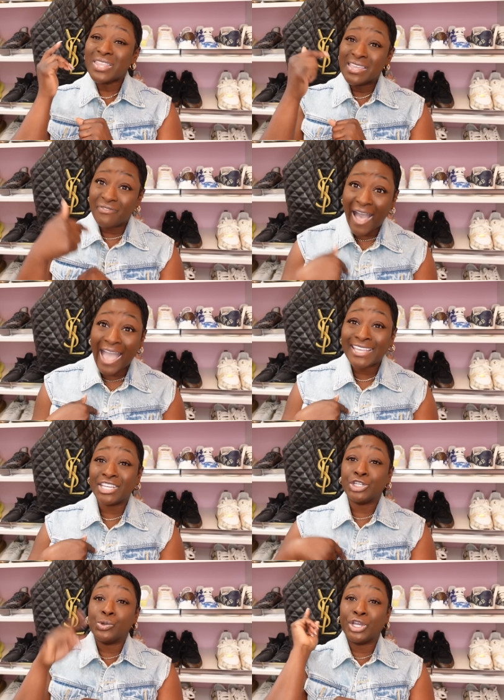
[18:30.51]
If I
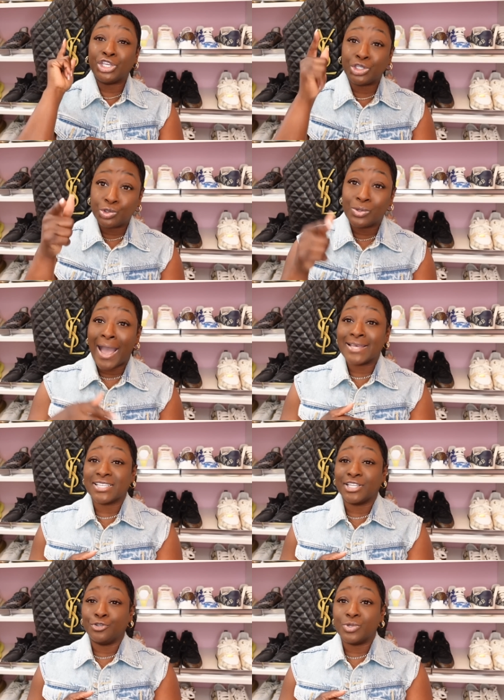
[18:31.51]
can do it, you guys
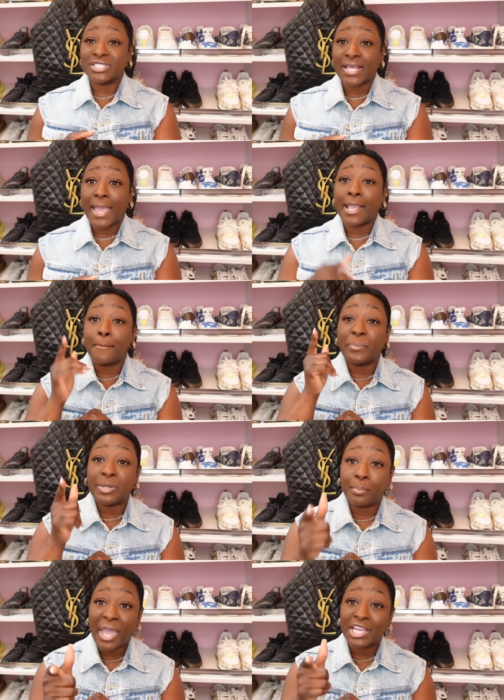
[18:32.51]
can do the same.
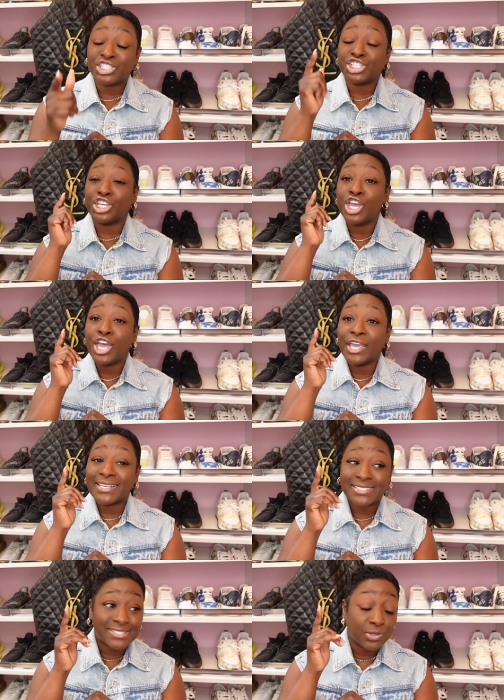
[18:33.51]
Be patient.
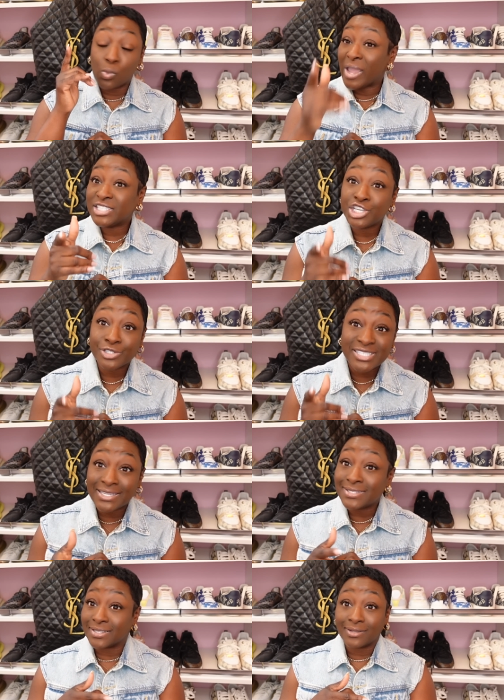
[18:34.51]
Wait till your
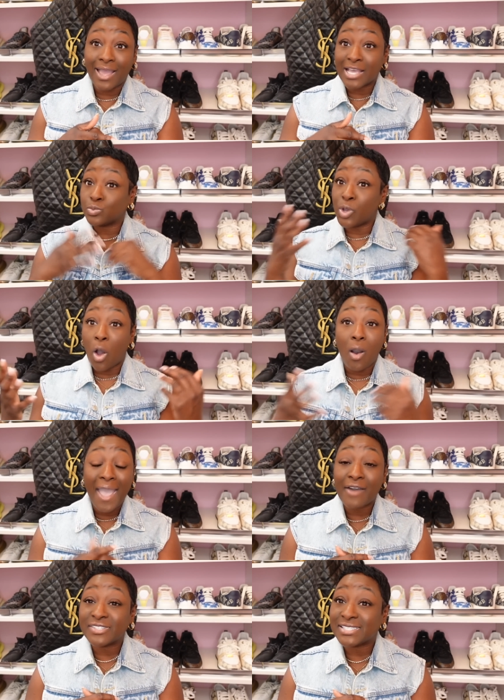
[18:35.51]
season. Guys, we all
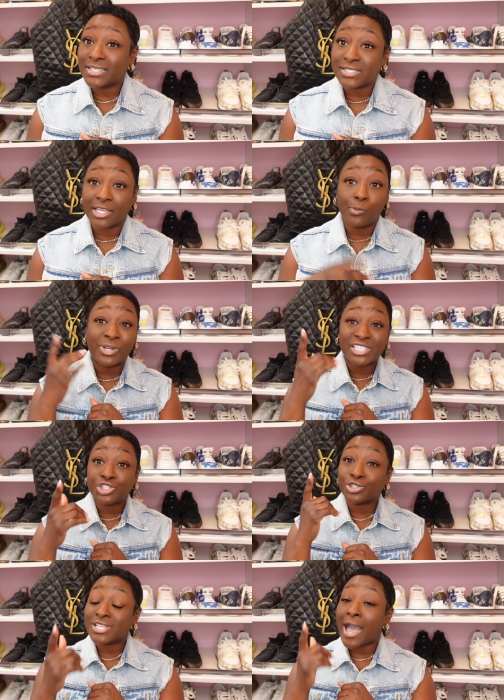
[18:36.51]
have a season. And when it's
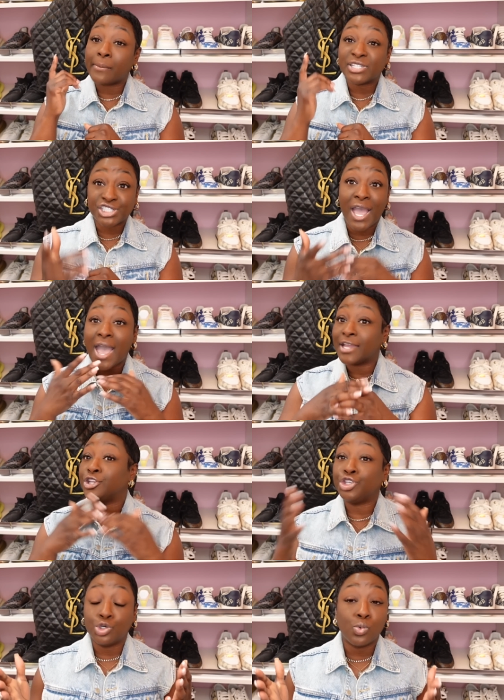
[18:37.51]
your time to
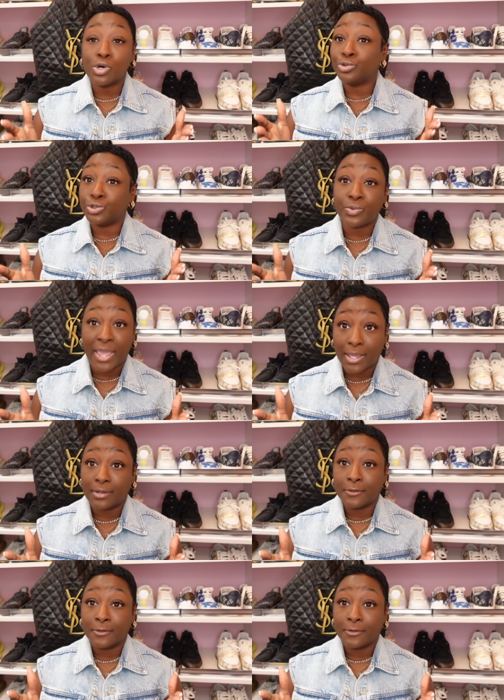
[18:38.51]
shine, you will do that.